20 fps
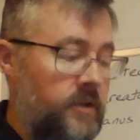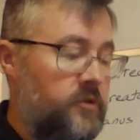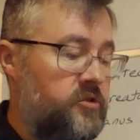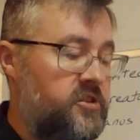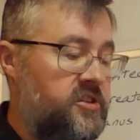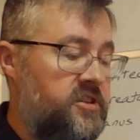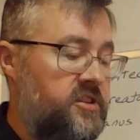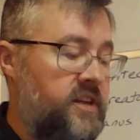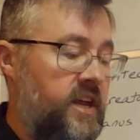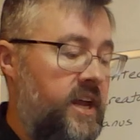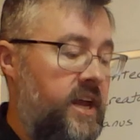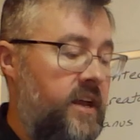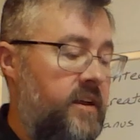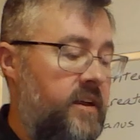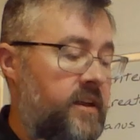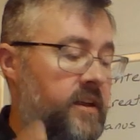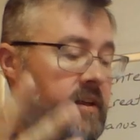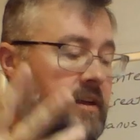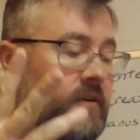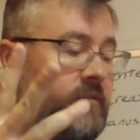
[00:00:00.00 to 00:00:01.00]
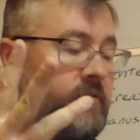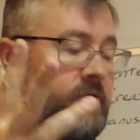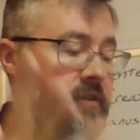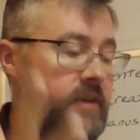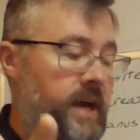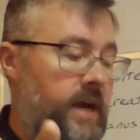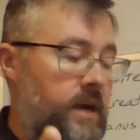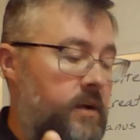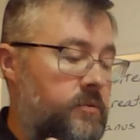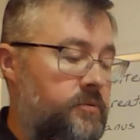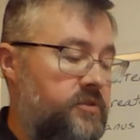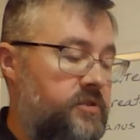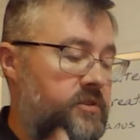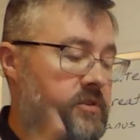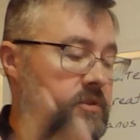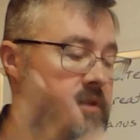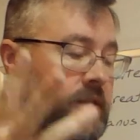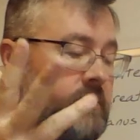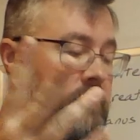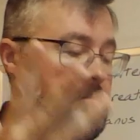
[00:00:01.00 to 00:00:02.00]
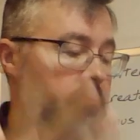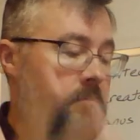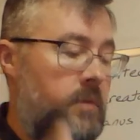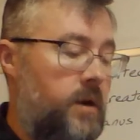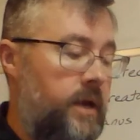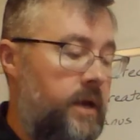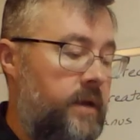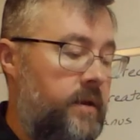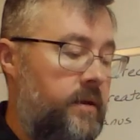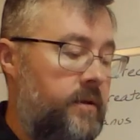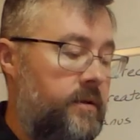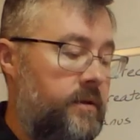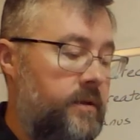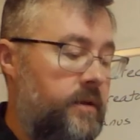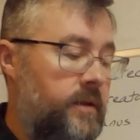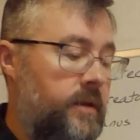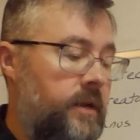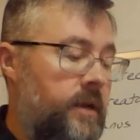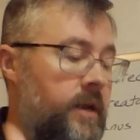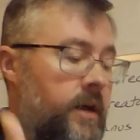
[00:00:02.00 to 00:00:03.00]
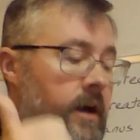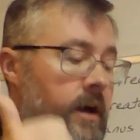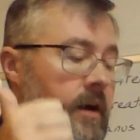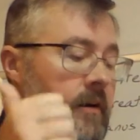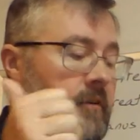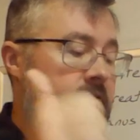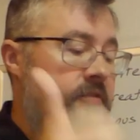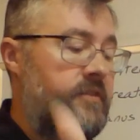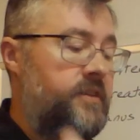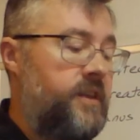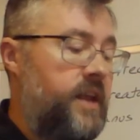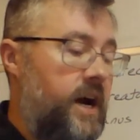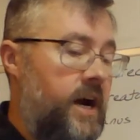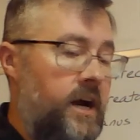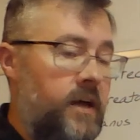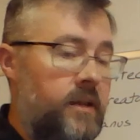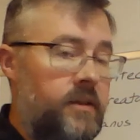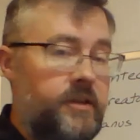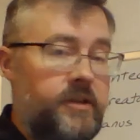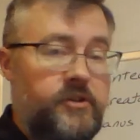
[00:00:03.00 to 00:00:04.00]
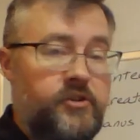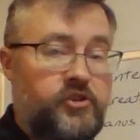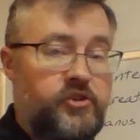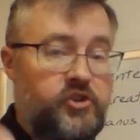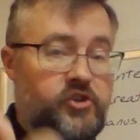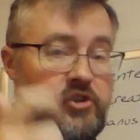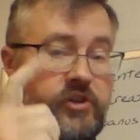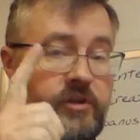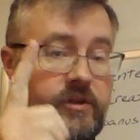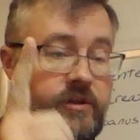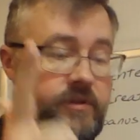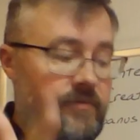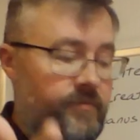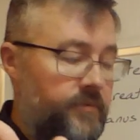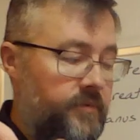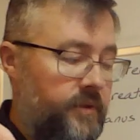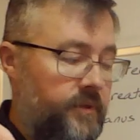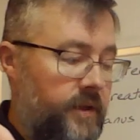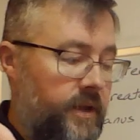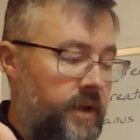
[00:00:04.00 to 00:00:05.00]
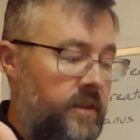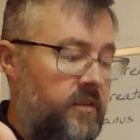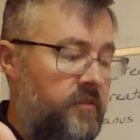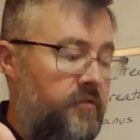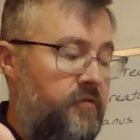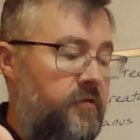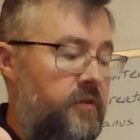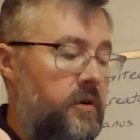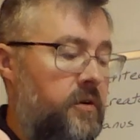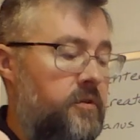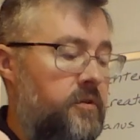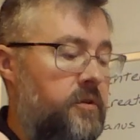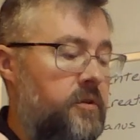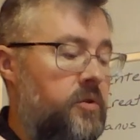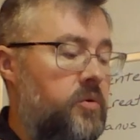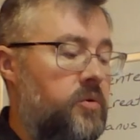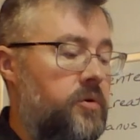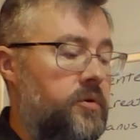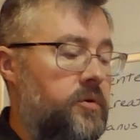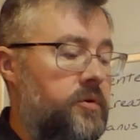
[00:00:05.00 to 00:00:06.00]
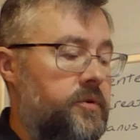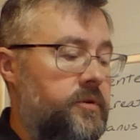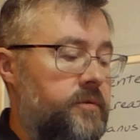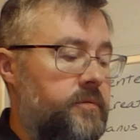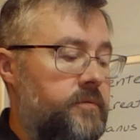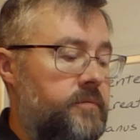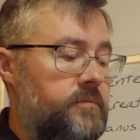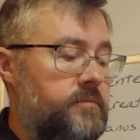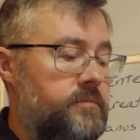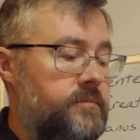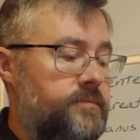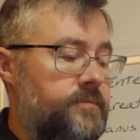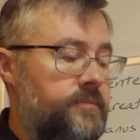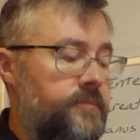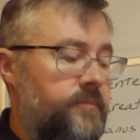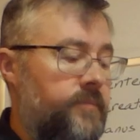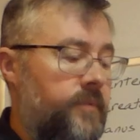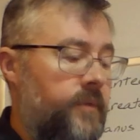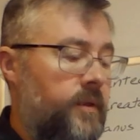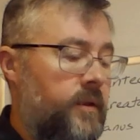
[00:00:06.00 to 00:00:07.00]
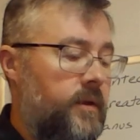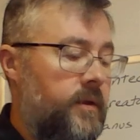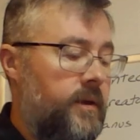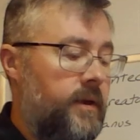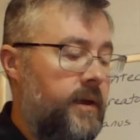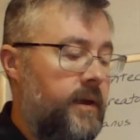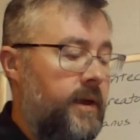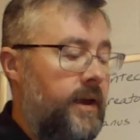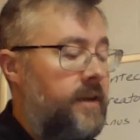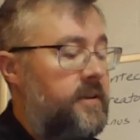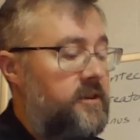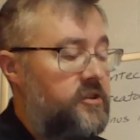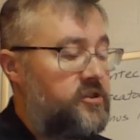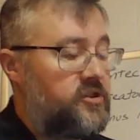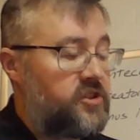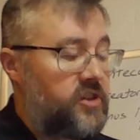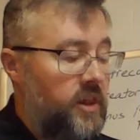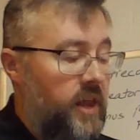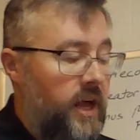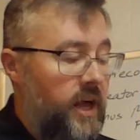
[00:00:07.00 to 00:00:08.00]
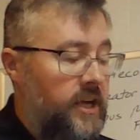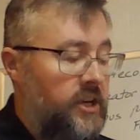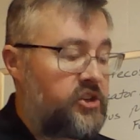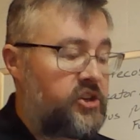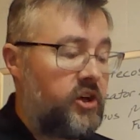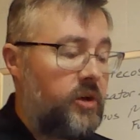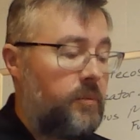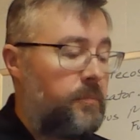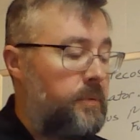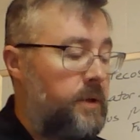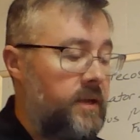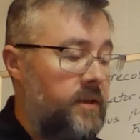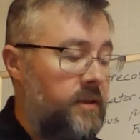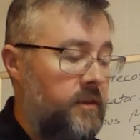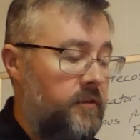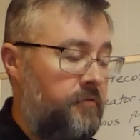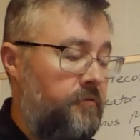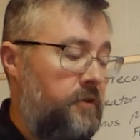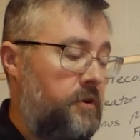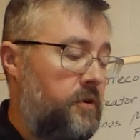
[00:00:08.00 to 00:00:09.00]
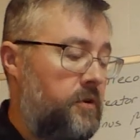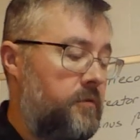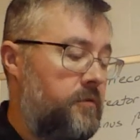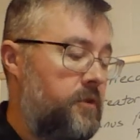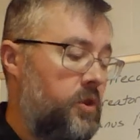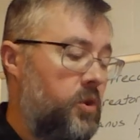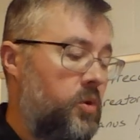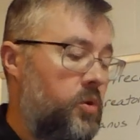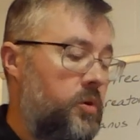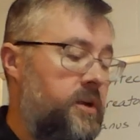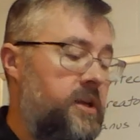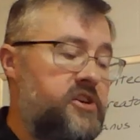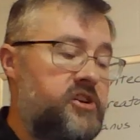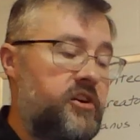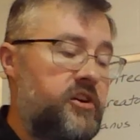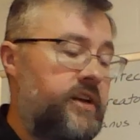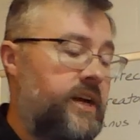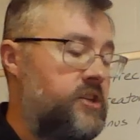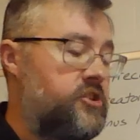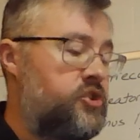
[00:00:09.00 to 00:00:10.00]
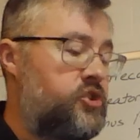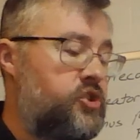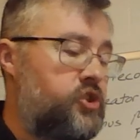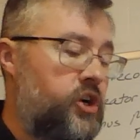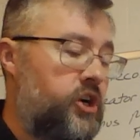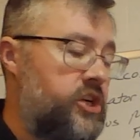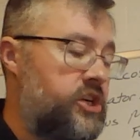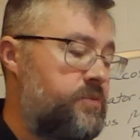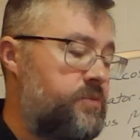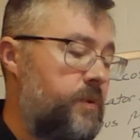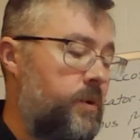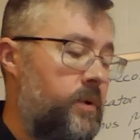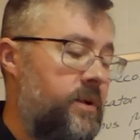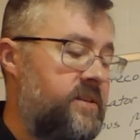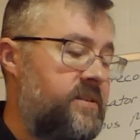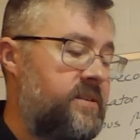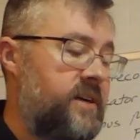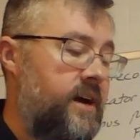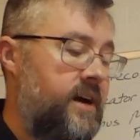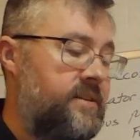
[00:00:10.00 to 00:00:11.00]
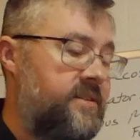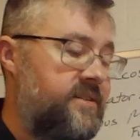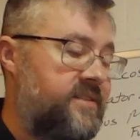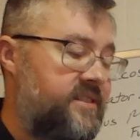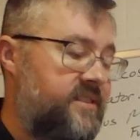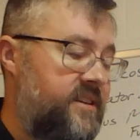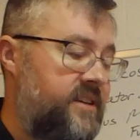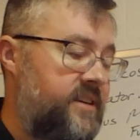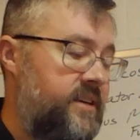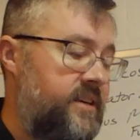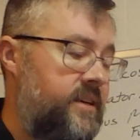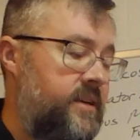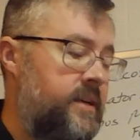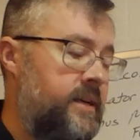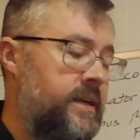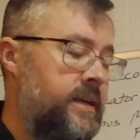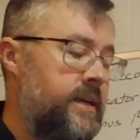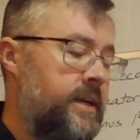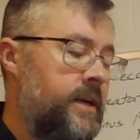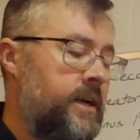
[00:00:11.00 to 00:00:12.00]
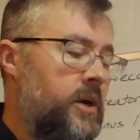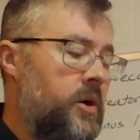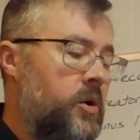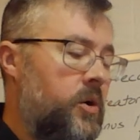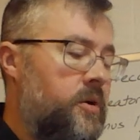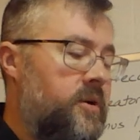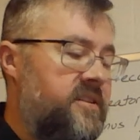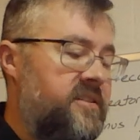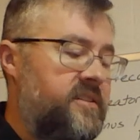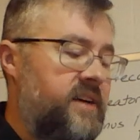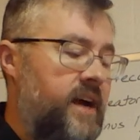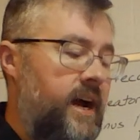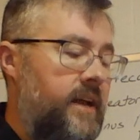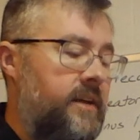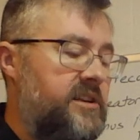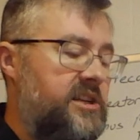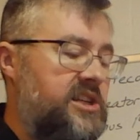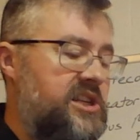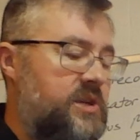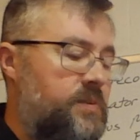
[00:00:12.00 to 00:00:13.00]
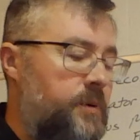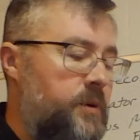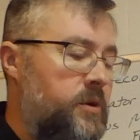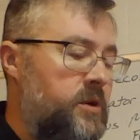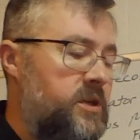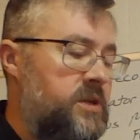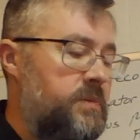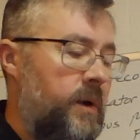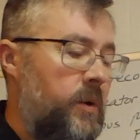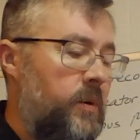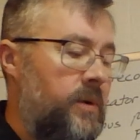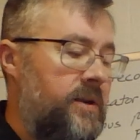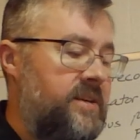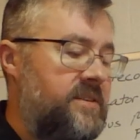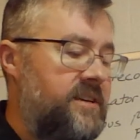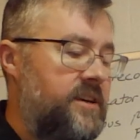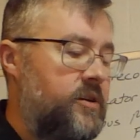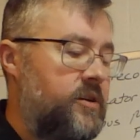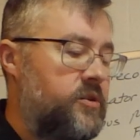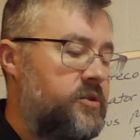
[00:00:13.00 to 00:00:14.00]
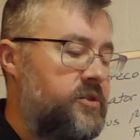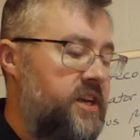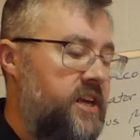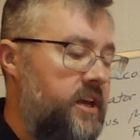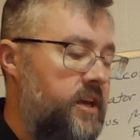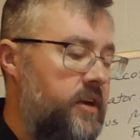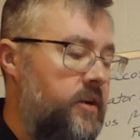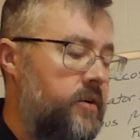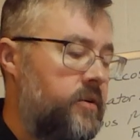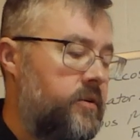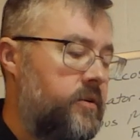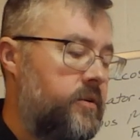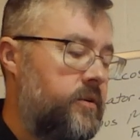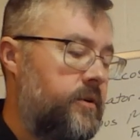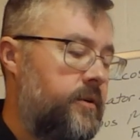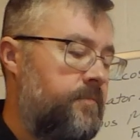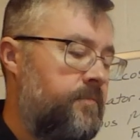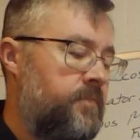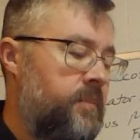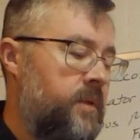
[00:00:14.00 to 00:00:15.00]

understanding, of counsel and might, of knowledge and the fear of the Lord. And his delight shall be in the fear of the Lord. He shall not judge by what his eyes see, or decide disputes by what his ears hear.